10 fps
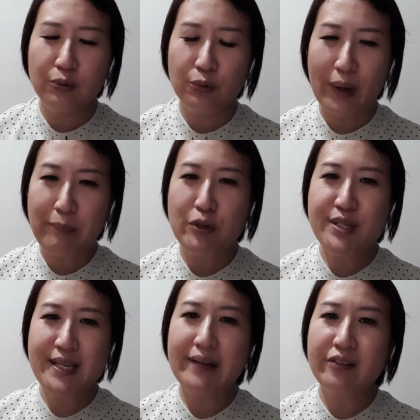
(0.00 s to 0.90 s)

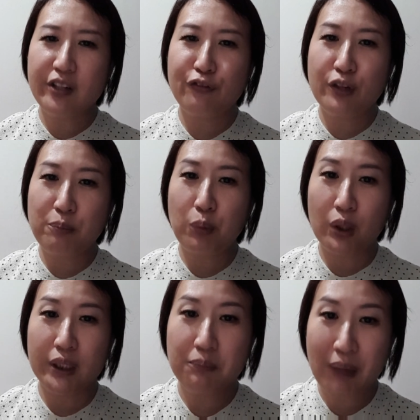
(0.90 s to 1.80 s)
represent different
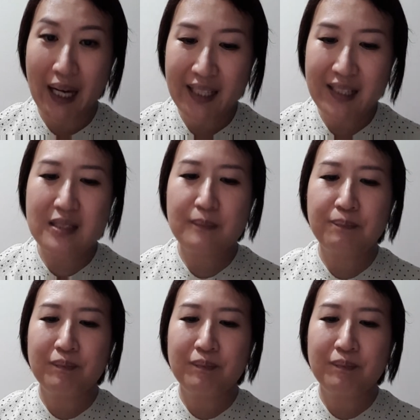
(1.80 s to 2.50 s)
body parts,